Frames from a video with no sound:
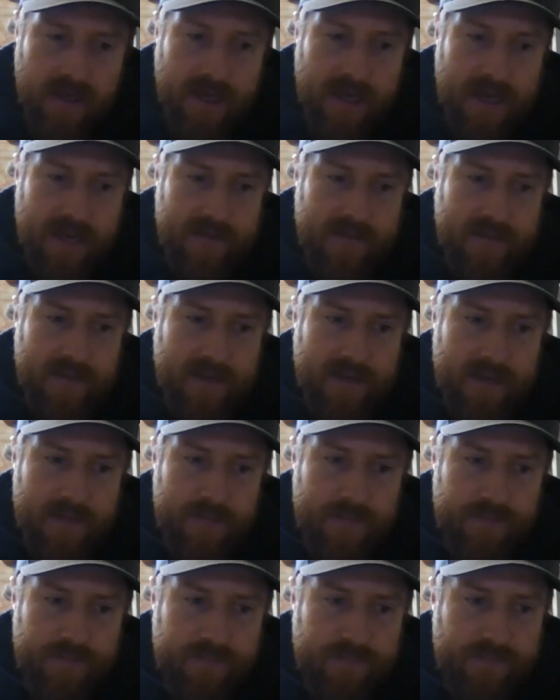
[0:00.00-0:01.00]
And
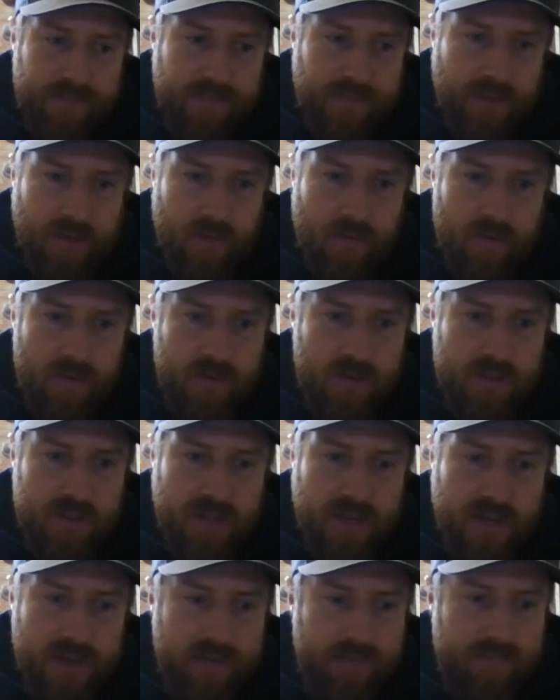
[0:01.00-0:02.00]
then we're just
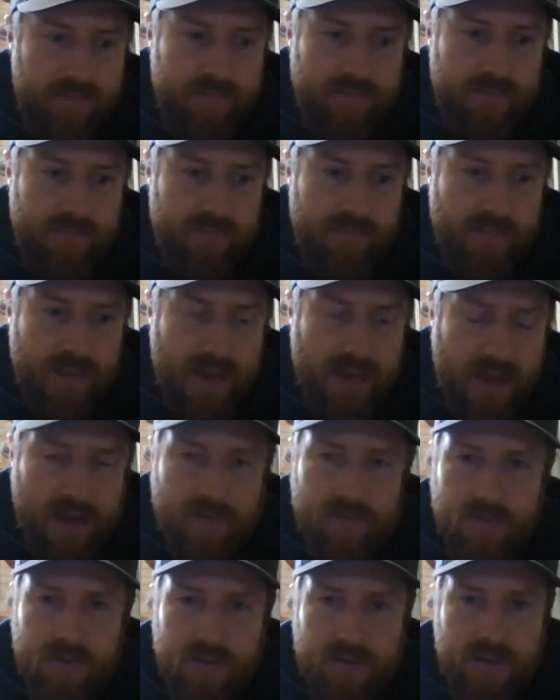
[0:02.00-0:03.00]
like,
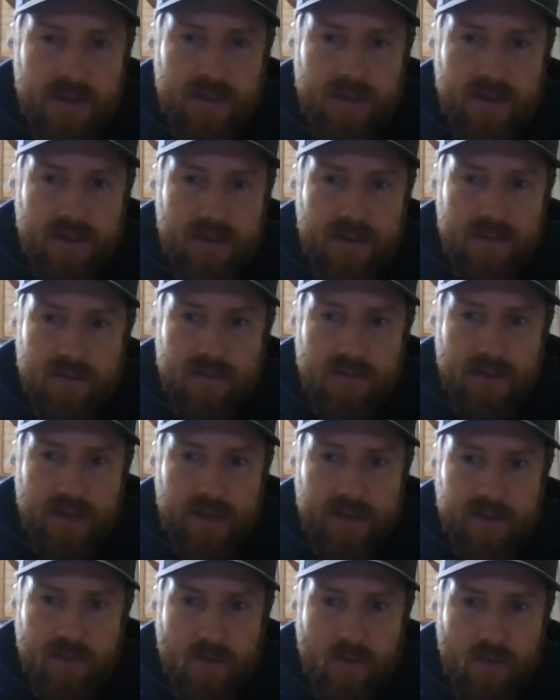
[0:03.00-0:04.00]
man, what?
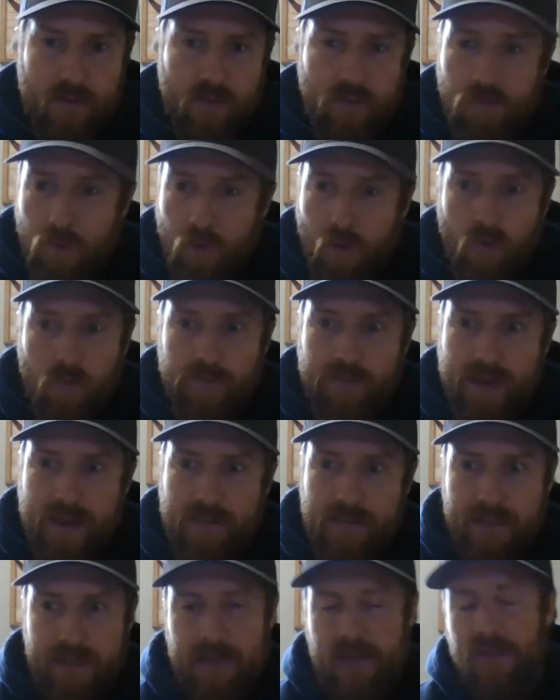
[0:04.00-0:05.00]
Like the whole
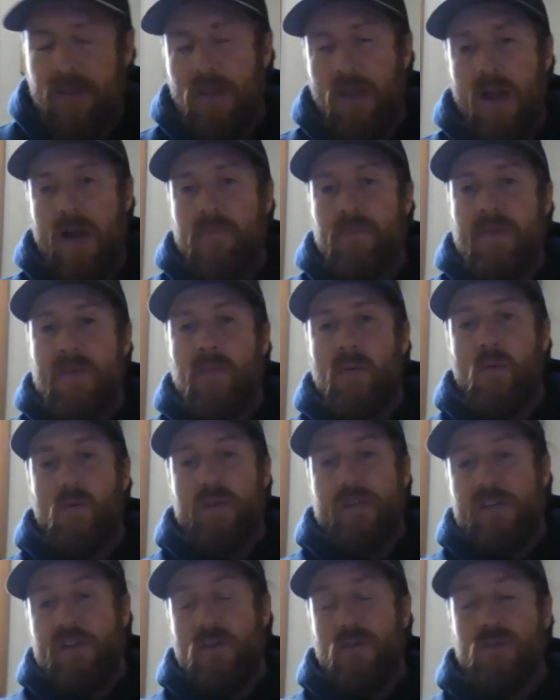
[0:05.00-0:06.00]
family and a lot of people
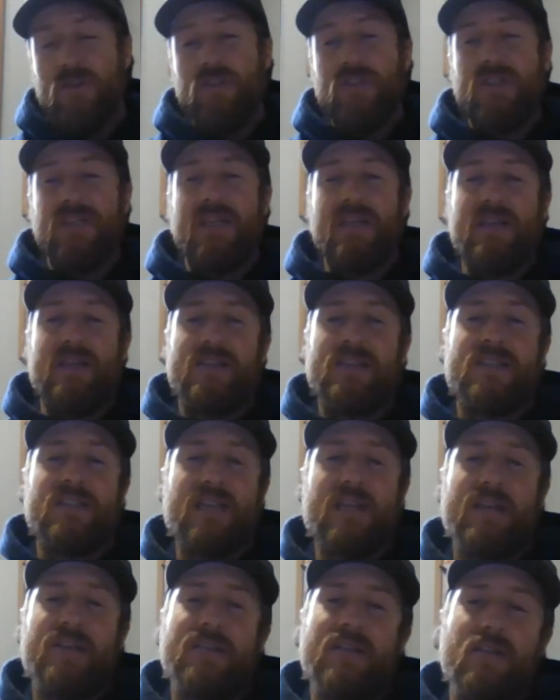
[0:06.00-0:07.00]
we knew were just getting
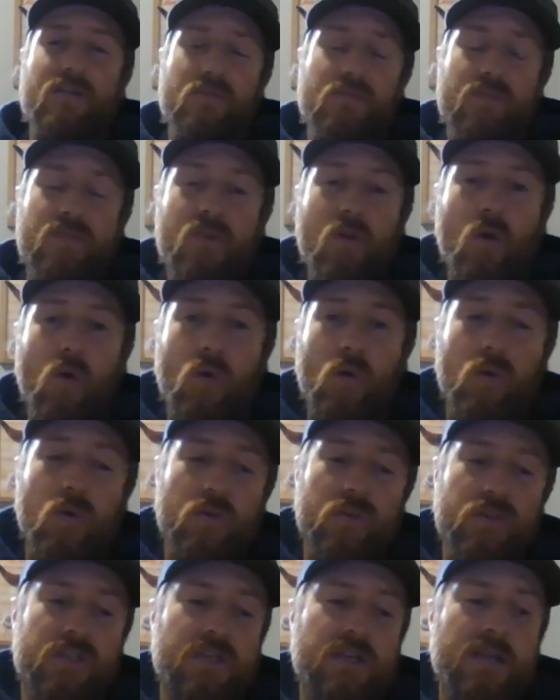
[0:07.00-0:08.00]
sick, dealing with
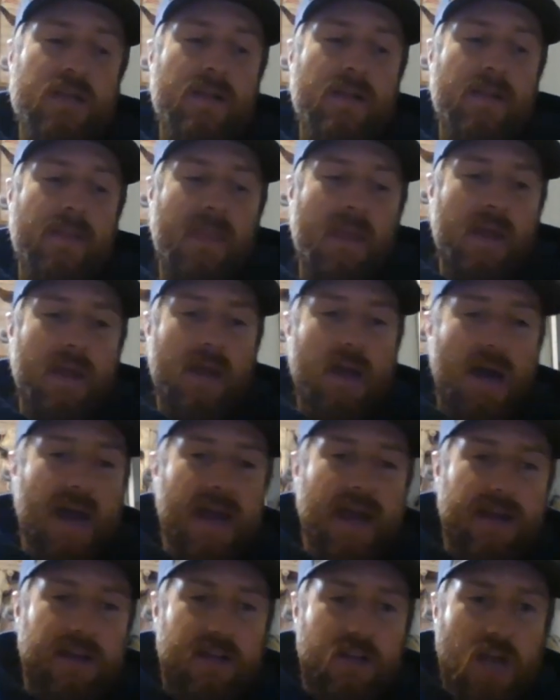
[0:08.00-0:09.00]
colds. I
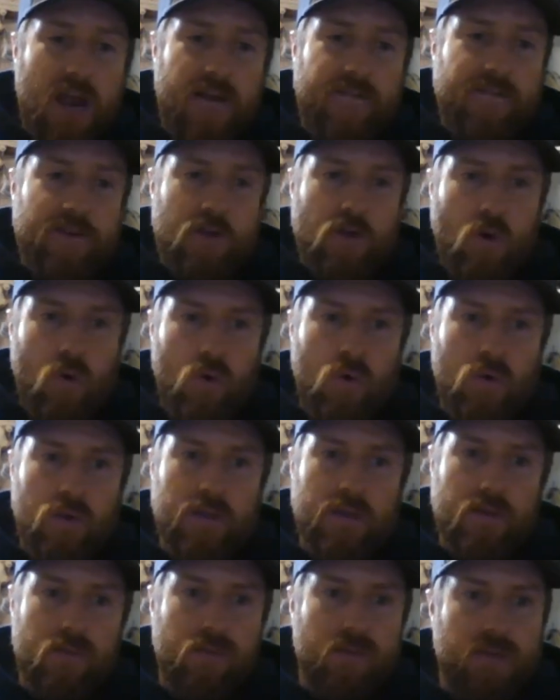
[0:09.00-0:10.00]
had kind of a cold
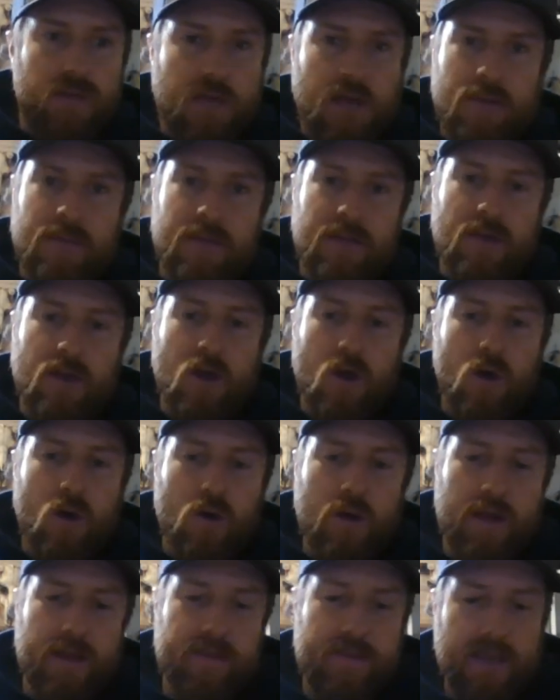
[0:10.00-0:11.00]
and it would come and
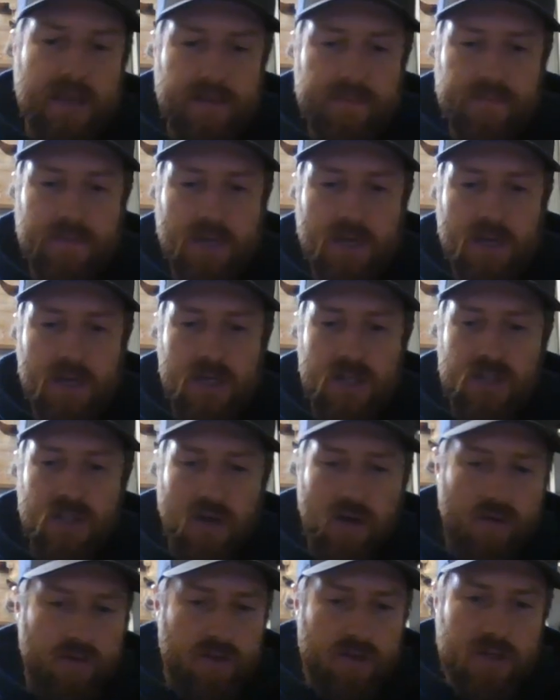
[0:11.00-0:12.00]
go. And then
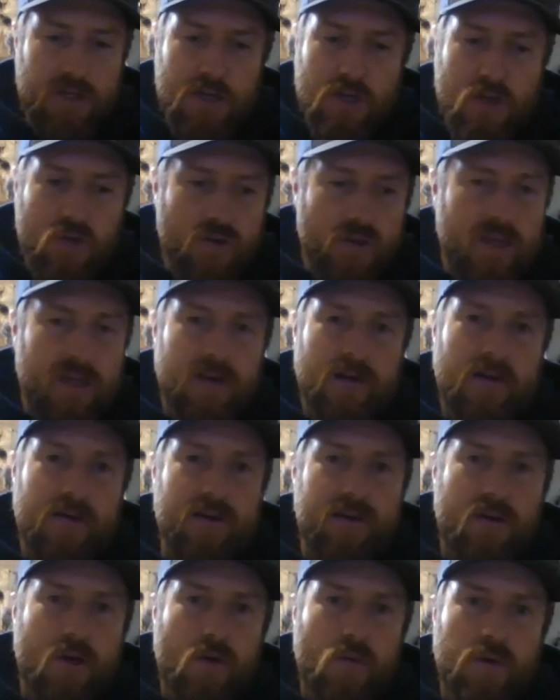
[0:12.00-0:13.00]
start of the new year,
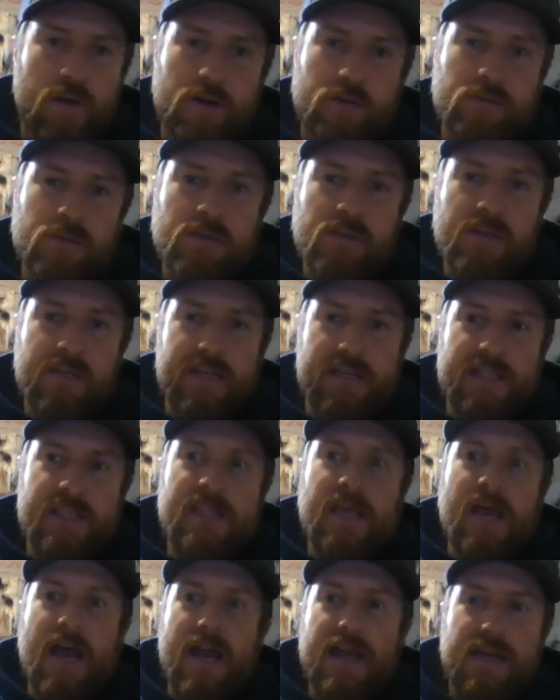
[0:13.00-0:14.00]
we were really
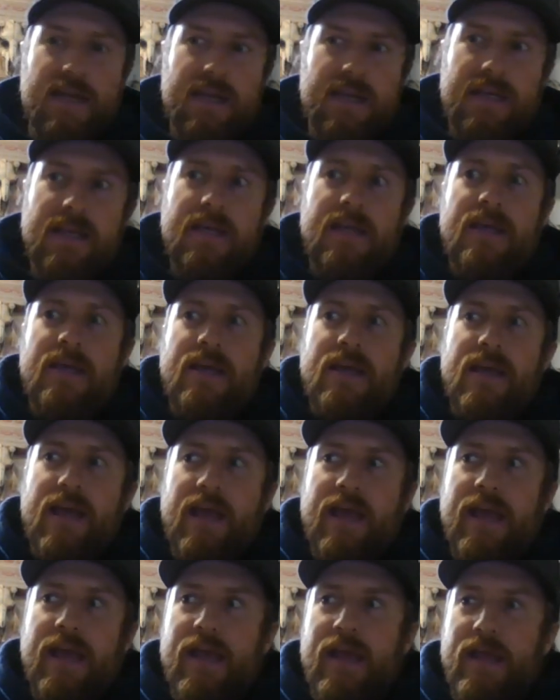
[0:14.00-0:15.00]
excited.
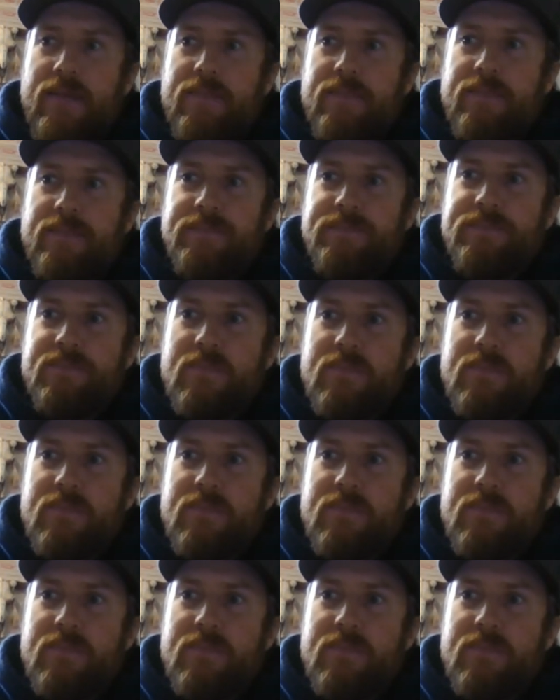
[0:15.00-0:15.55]
And